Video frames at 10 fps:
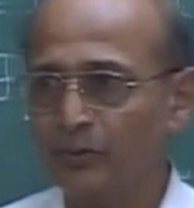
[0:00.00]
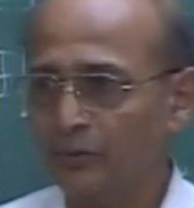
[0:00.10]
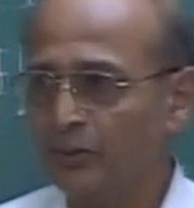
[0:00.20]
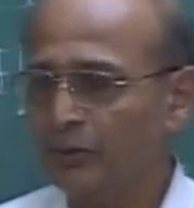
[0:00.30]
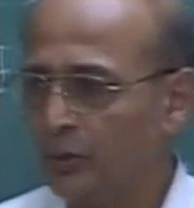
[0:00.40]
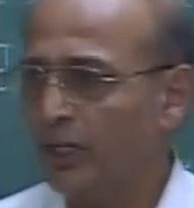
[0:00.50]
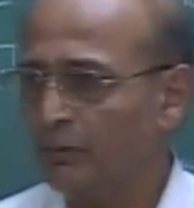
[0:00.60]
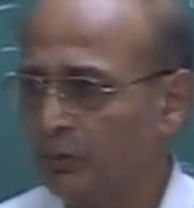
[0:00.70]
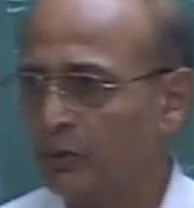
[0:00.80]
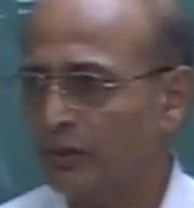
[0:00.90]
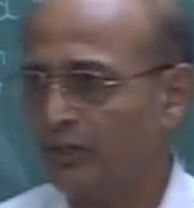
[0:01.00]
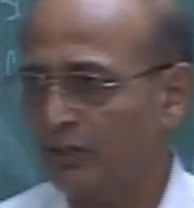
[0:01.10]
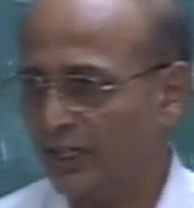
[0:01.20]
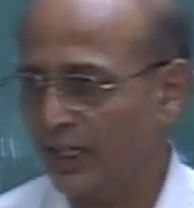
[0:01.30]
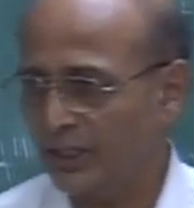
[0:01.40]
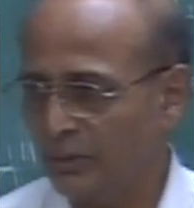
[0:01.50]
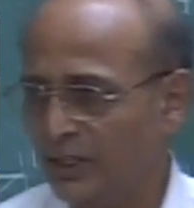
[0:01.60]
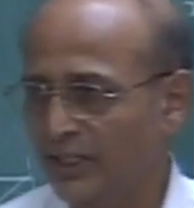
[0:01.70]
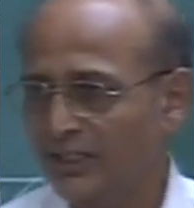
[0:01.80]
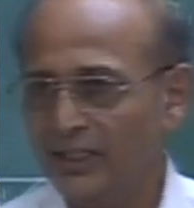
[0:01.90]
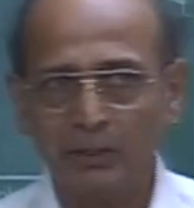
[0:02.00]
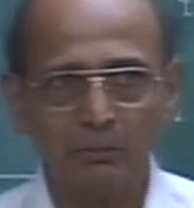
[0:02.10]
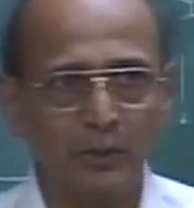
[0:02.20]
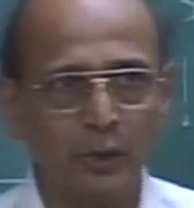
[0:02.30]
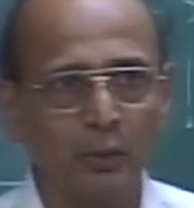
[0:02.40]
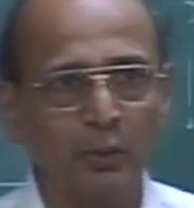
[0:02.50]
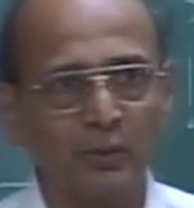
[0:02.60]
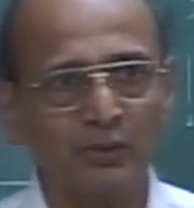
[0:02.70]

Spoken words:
We would have proof of Havel-Hakimi, but no proof of